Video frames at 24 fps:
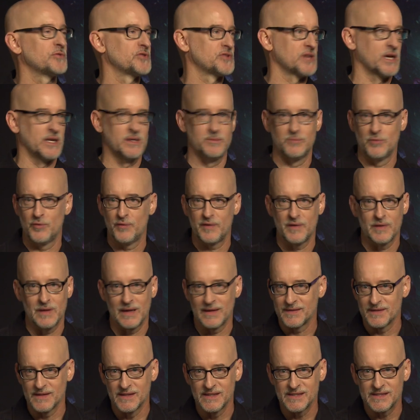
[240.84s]
He'd never done a movie
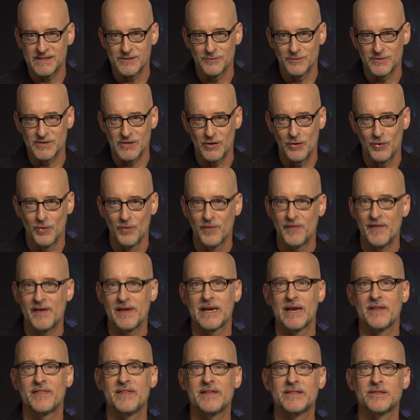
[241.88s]
like this. It was a whole
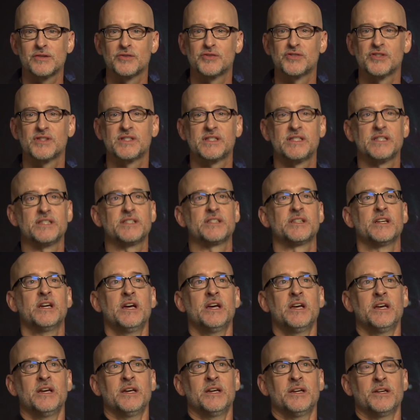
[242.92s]
thing. And I think there's just this
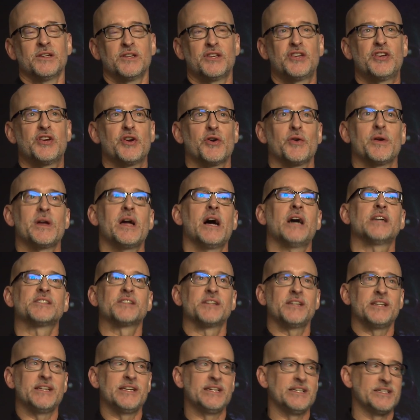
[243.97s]

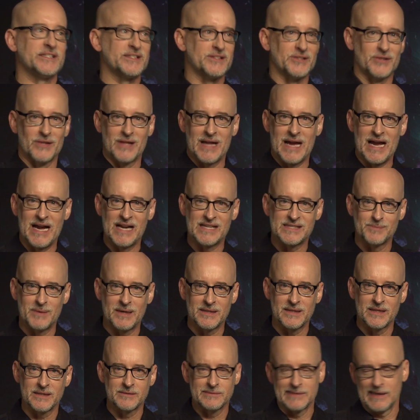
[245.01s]
curiosity he still has
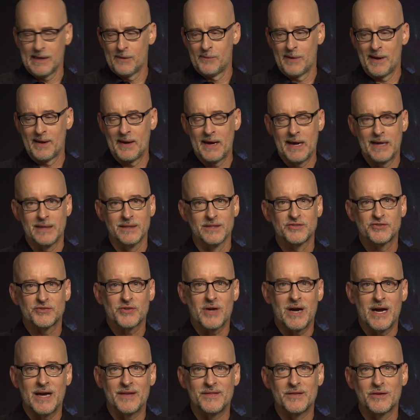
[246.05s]
about, like, yeah, why not? Let's
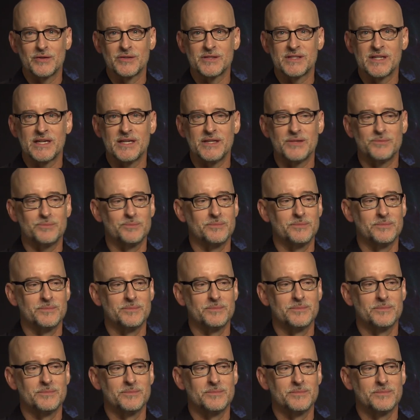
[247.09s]
try it. There's a
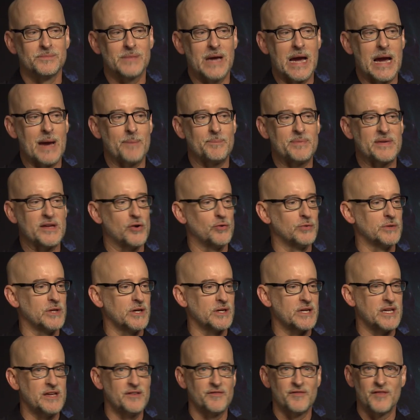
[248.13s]

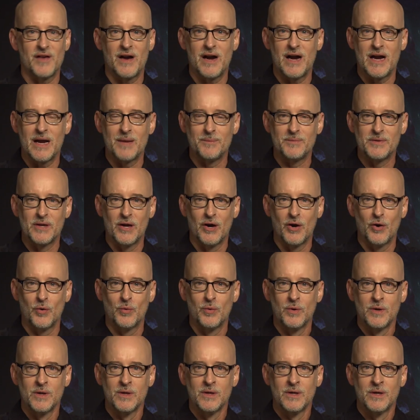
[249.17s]
happy-go-lucky
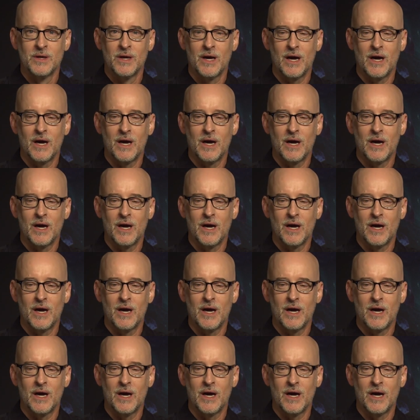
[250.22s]
vibe,